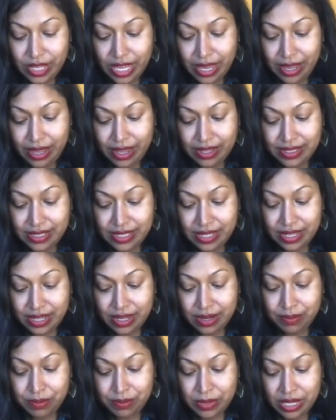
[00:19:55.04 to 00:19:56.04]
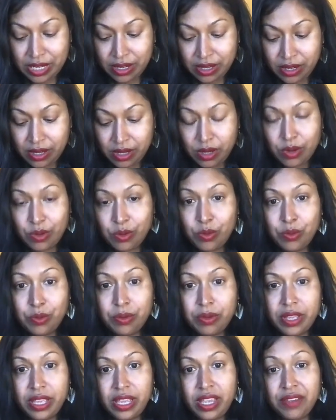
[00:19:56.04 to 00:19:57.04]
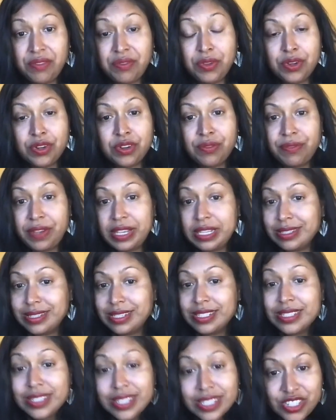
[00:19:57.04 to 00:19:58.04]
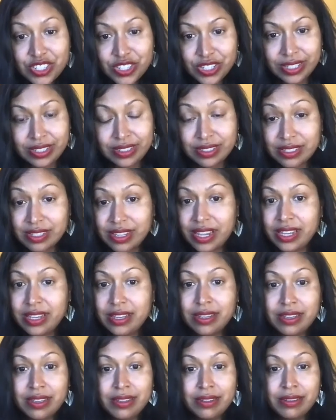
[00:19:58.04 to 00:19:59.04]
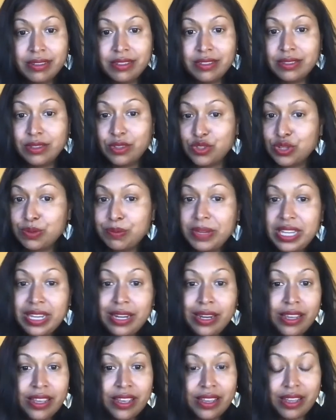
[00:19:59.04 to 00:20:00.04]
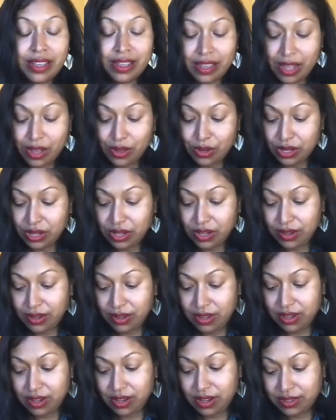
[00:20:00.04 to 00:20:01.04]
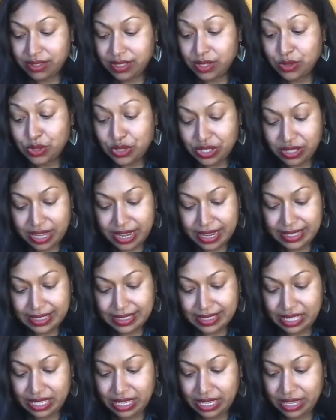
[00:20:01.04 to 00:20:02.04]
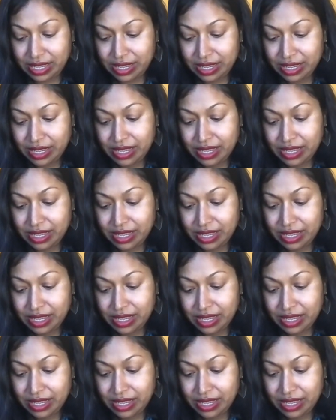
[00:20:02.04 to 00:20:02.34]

And if you're facing addictions like social media, alcohol, socializing,